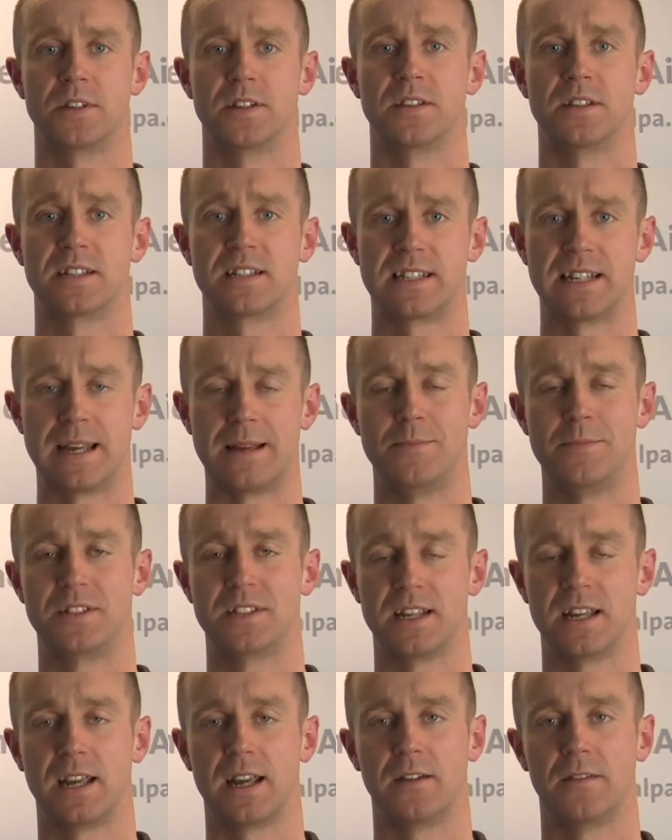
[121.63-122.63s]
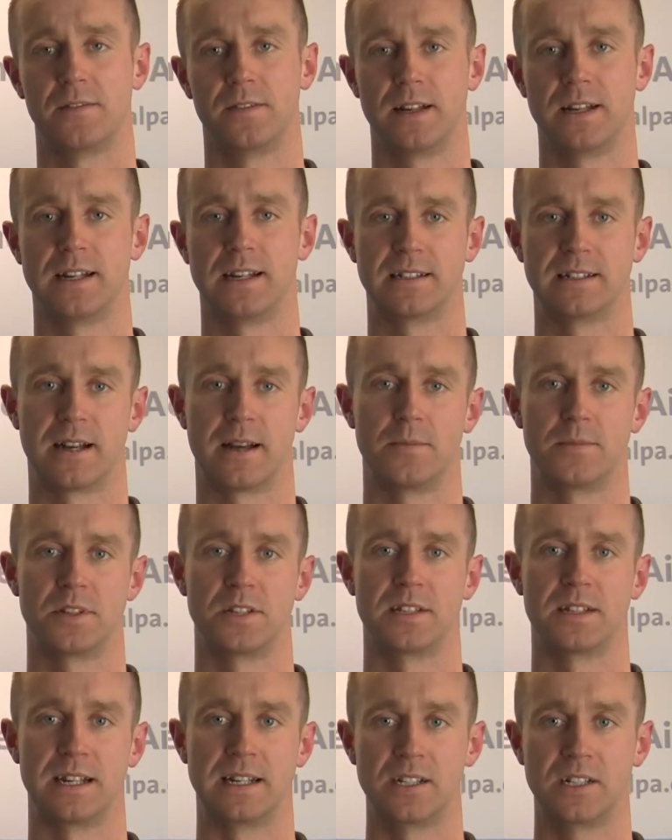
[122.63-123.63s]
and the same CA flight exams
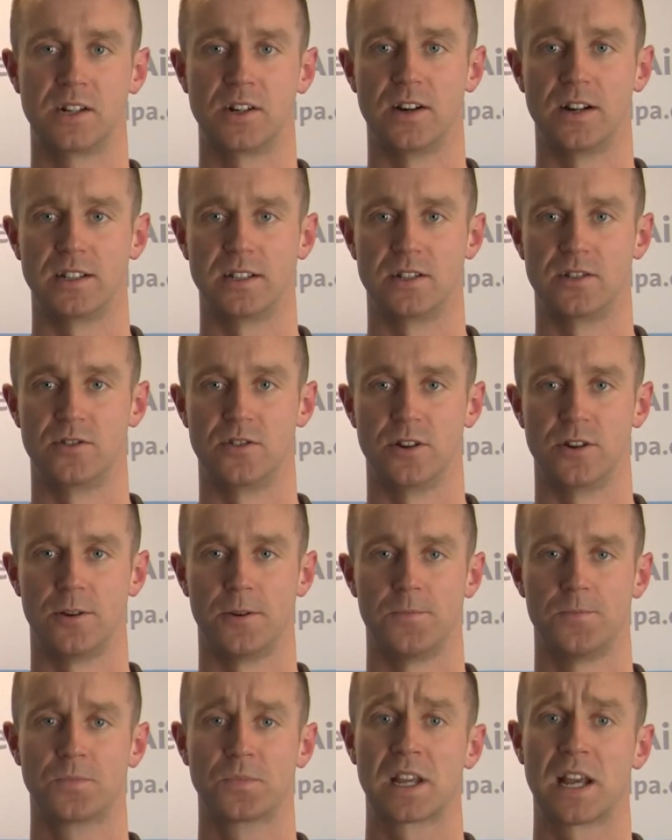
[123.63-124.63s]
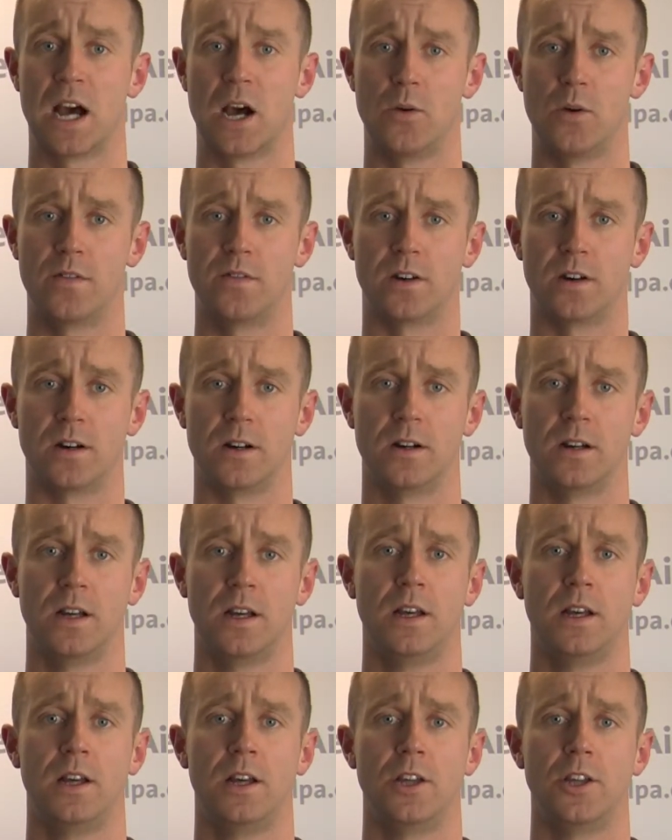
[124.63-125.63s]
as the integrated route. However,
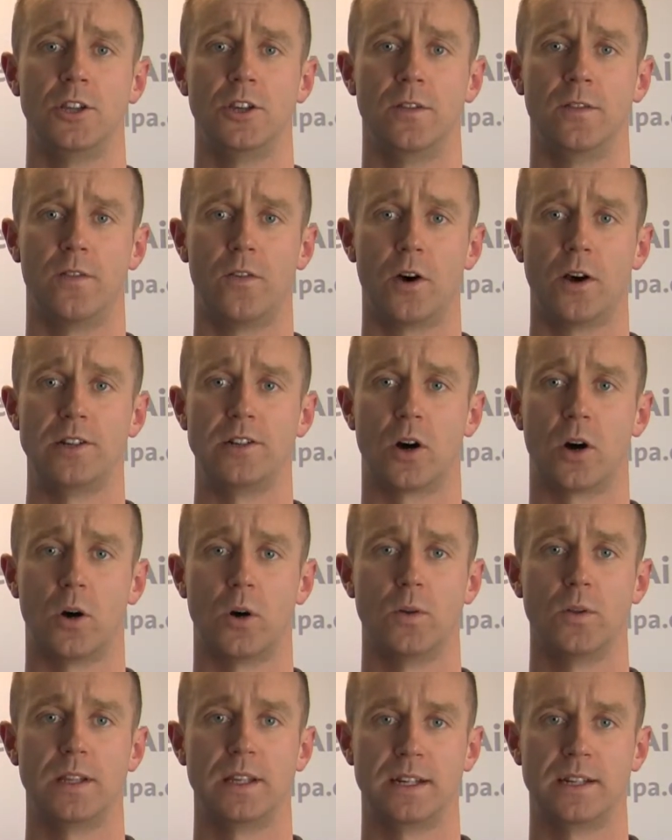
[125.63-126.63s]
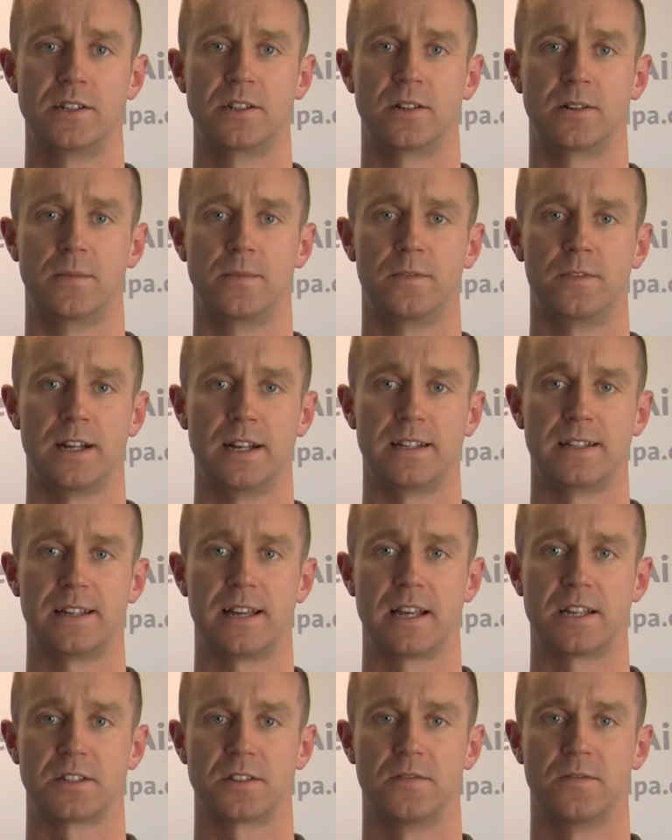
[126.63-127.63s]
you avoid all the interim flight
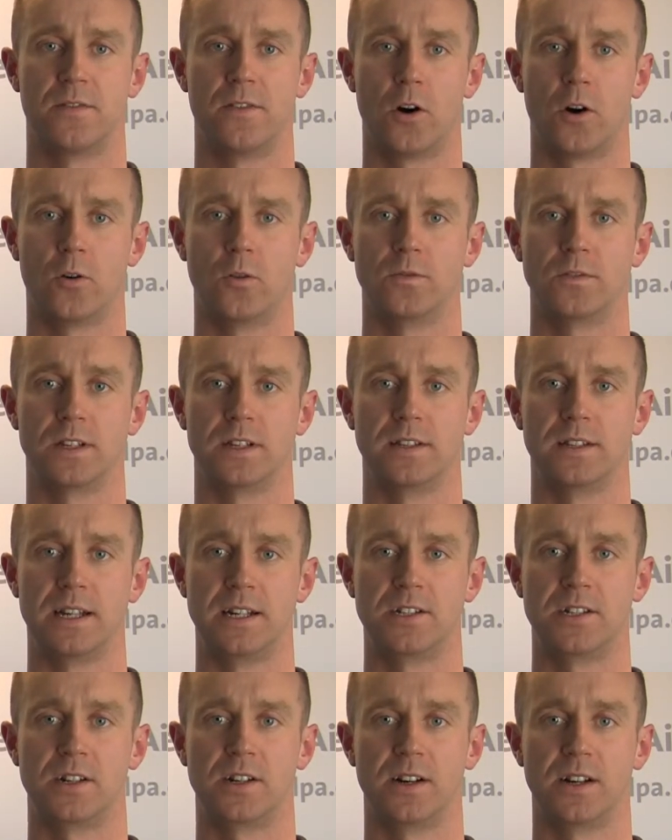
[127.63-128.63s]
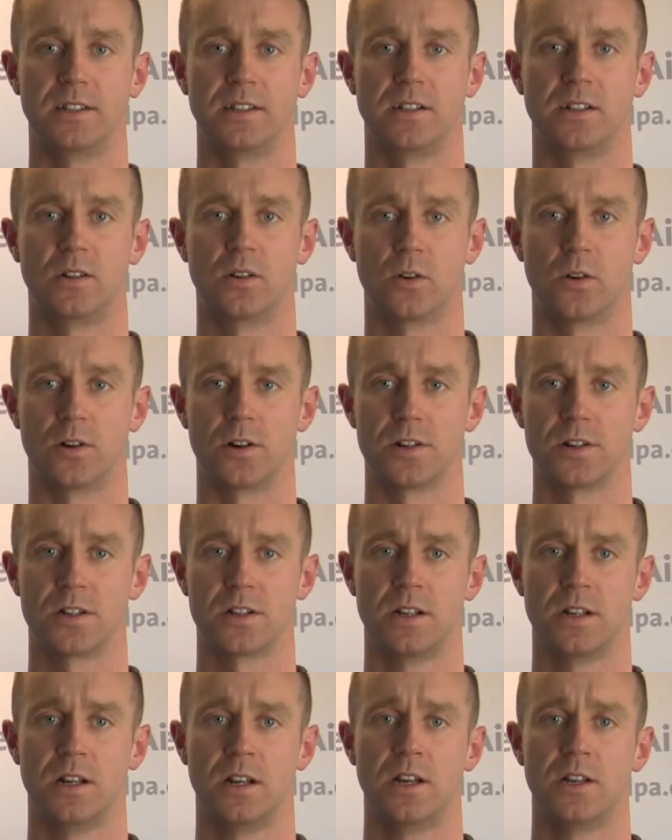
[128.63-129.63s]
tests involved in the integrated course,
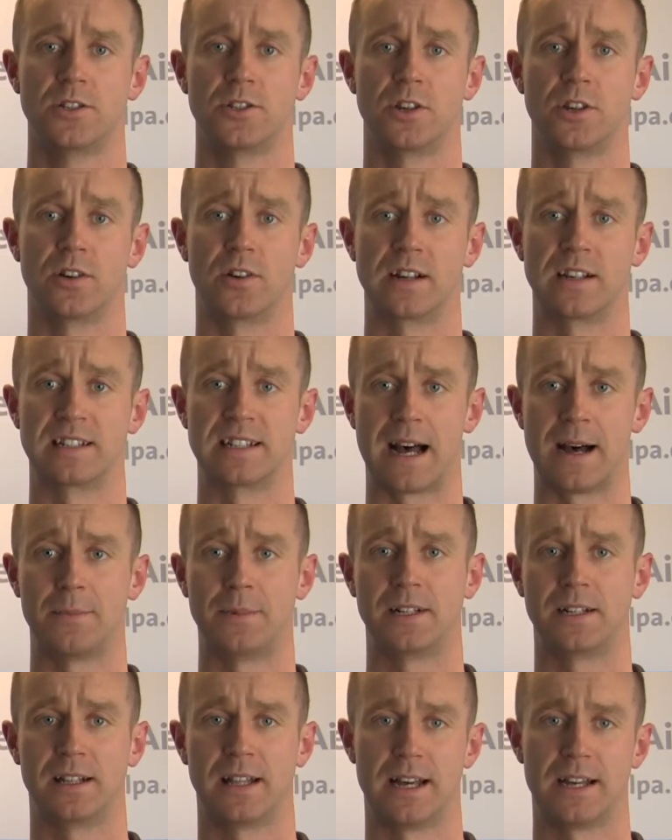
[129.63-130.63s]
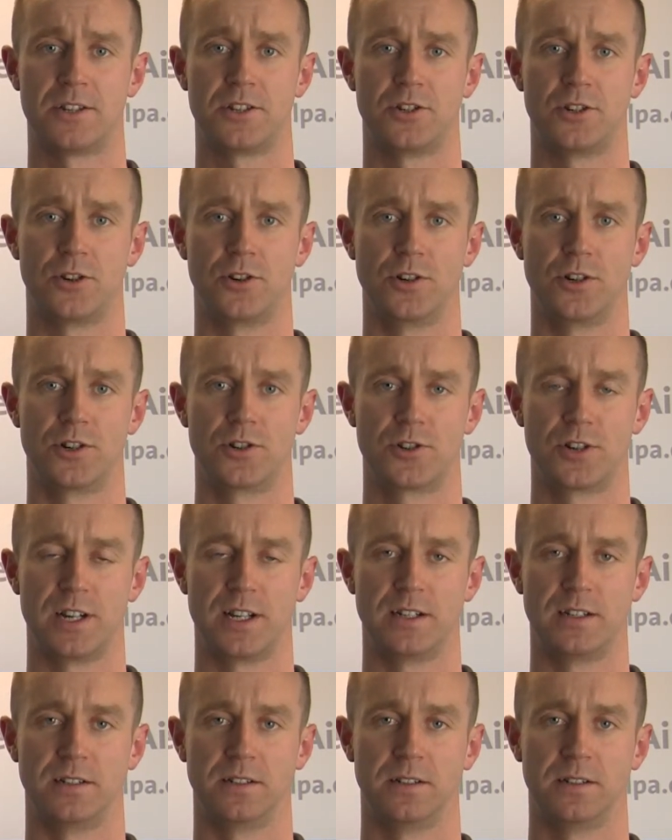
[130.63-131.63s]
so you're examined less during your
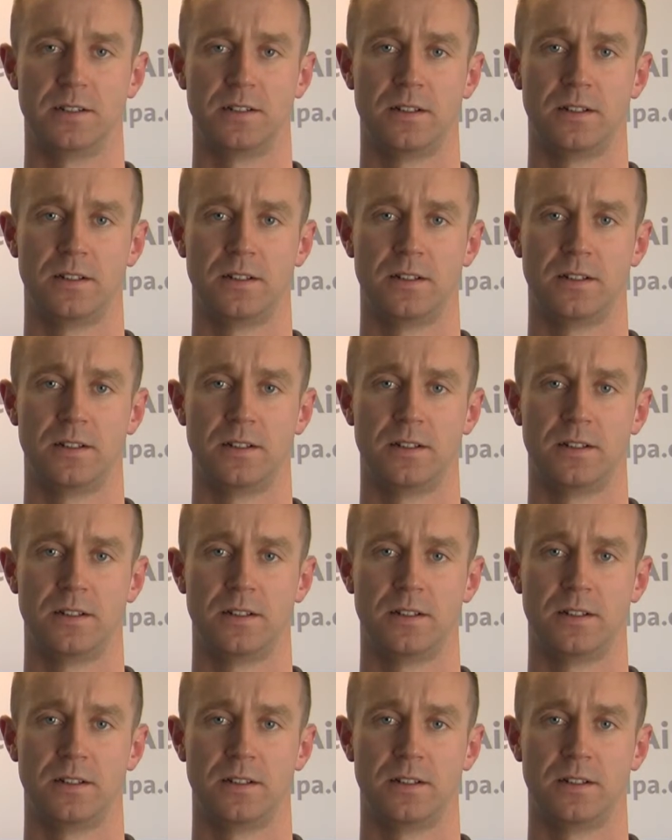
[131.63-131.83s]
training.